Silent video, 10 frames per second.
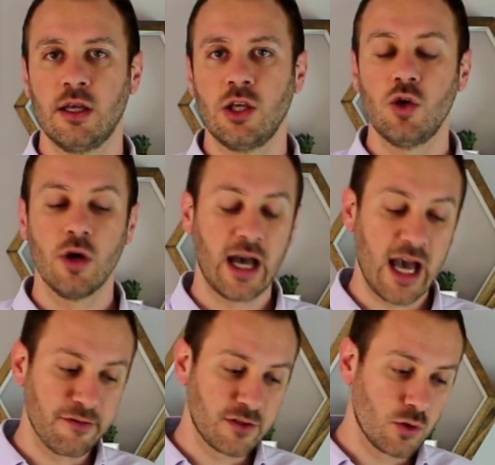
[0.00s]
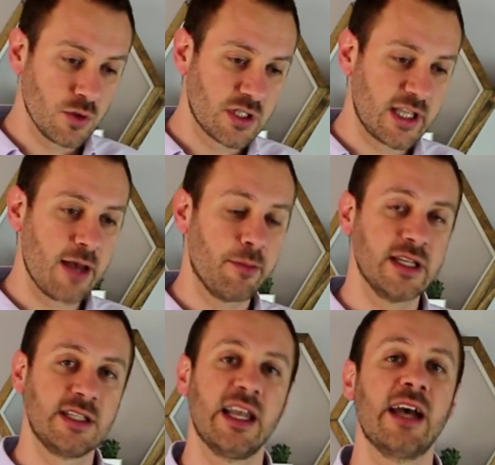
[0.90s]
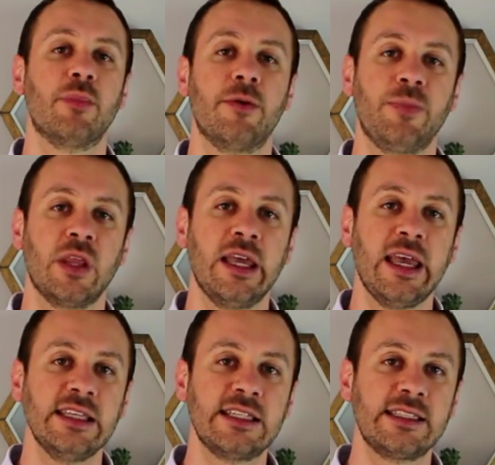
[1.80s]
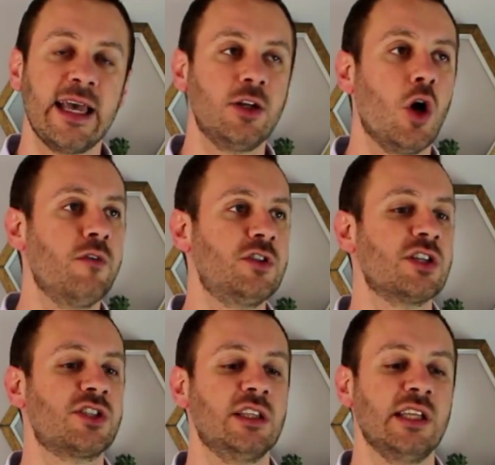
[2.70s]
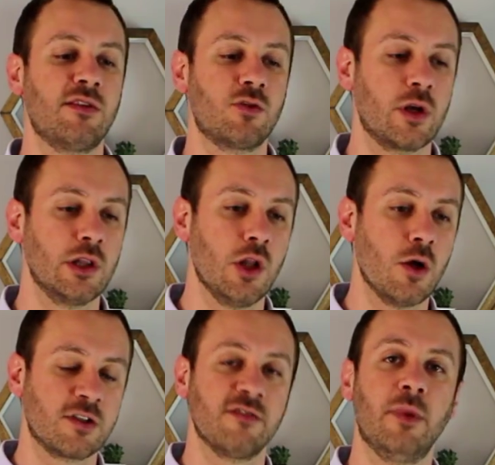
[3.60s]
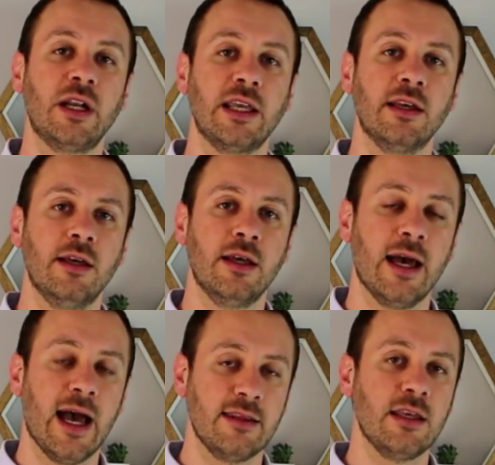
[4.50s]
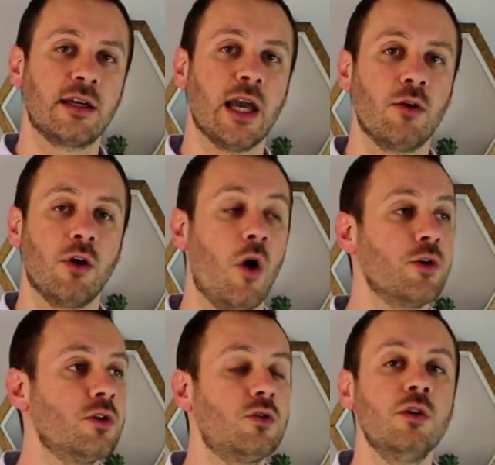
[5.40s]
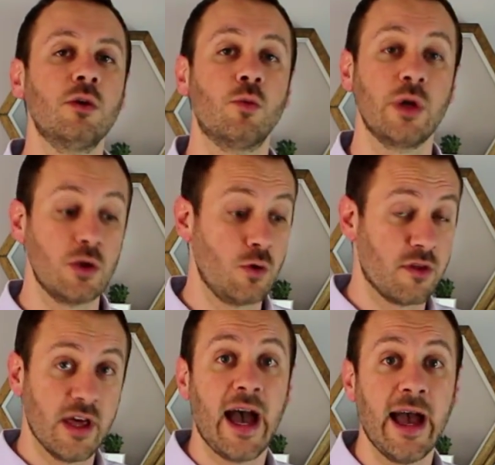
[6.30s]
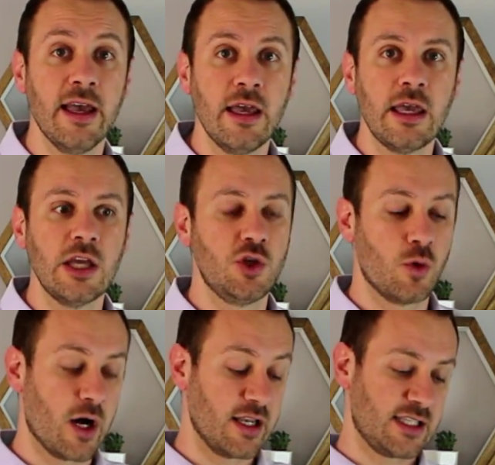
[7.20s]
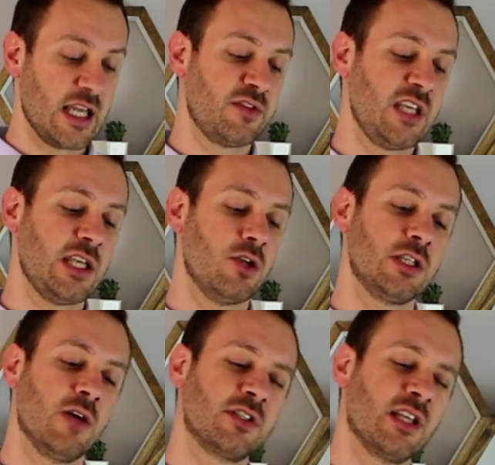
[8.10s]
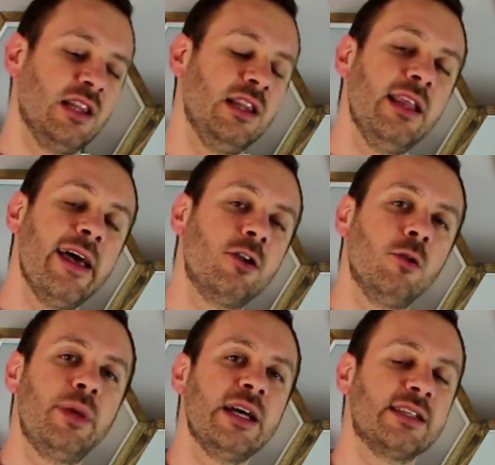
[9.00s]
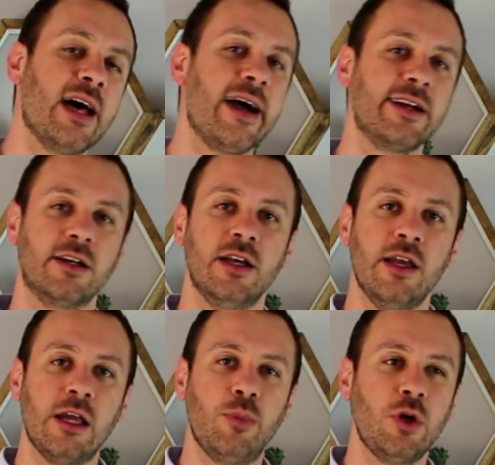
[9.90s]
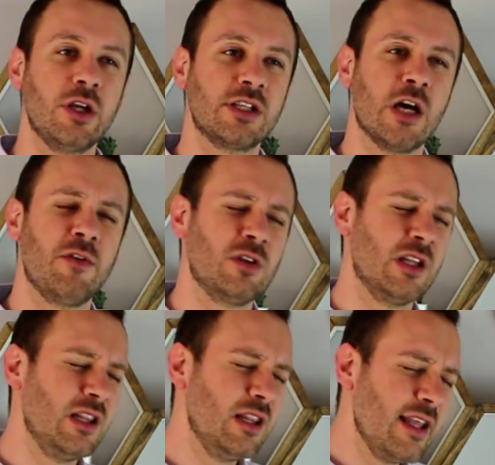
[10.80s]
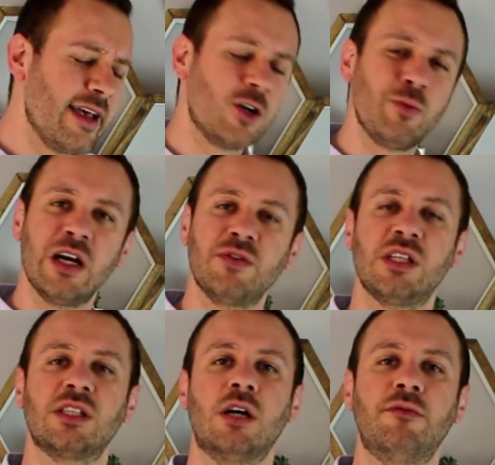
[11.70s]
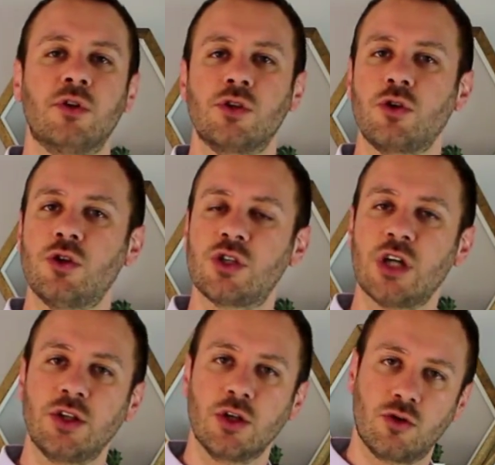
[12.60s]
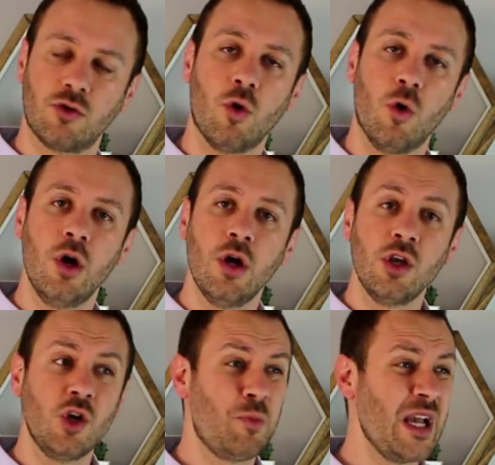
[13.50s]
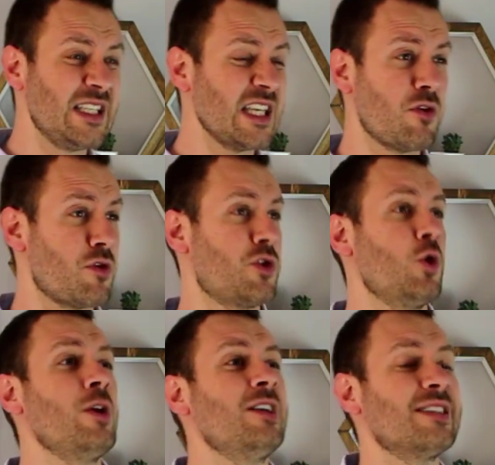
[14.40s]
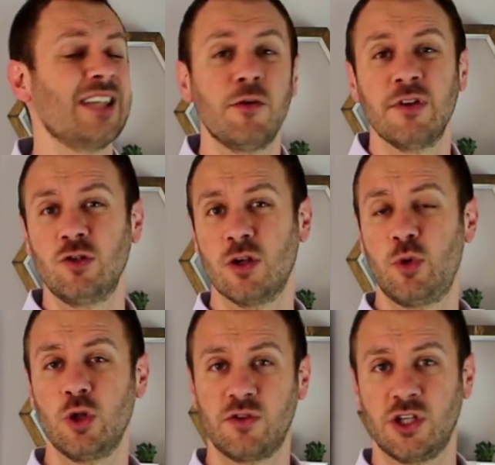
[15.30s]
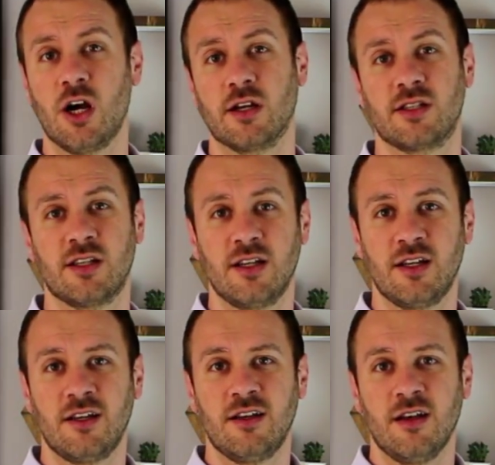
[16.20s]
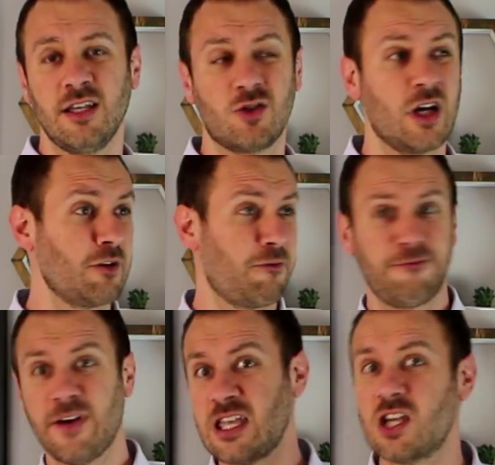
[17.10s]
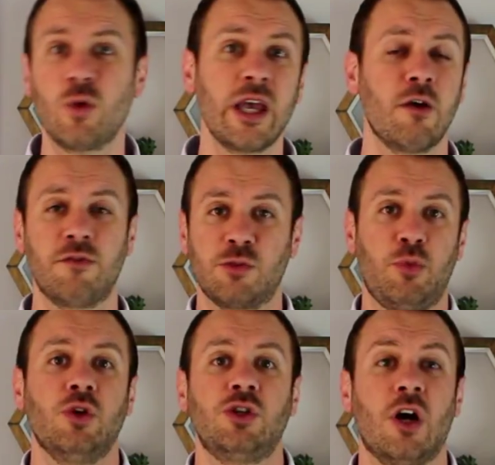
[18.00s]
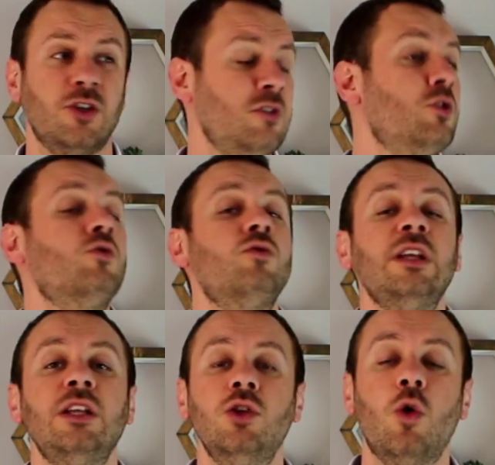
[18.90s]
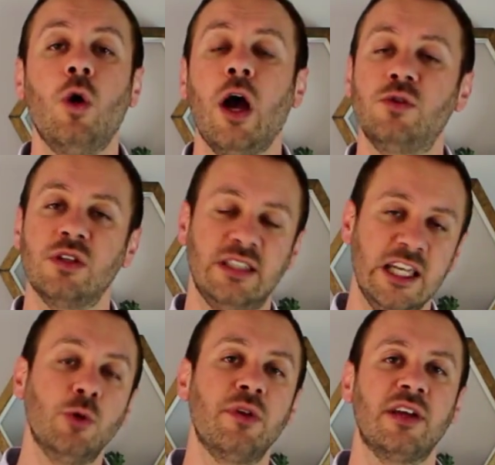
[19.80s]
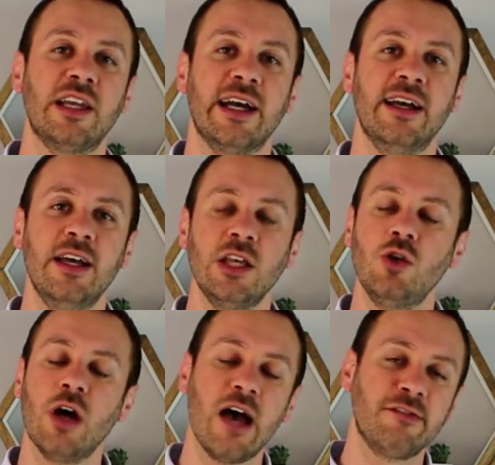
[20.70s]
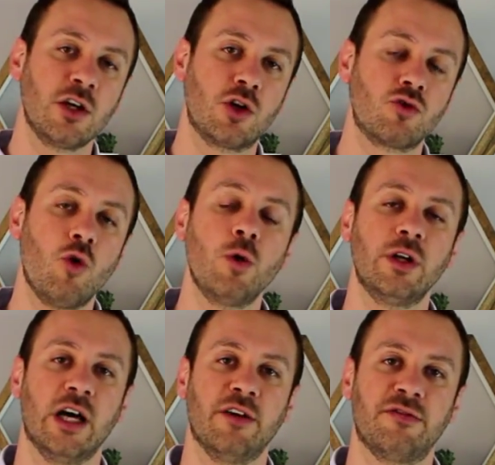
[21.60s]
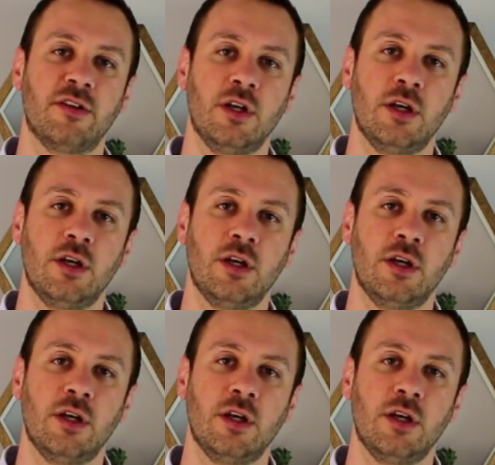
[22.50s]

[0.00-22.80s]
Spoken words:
You have to go step by step. Instead of just suddenly throwing lots of money at the account, all you're doing when you do that is you are, instead of taking yourself just a little bit higher, putting yourself into a little bit of discomfort so you start to grow, you're basically throwing yourself into a pool of sharks. And you're trying to fight your way out of this pool of sharks. You don't really know how to deal with it yet. You haven't grown enough.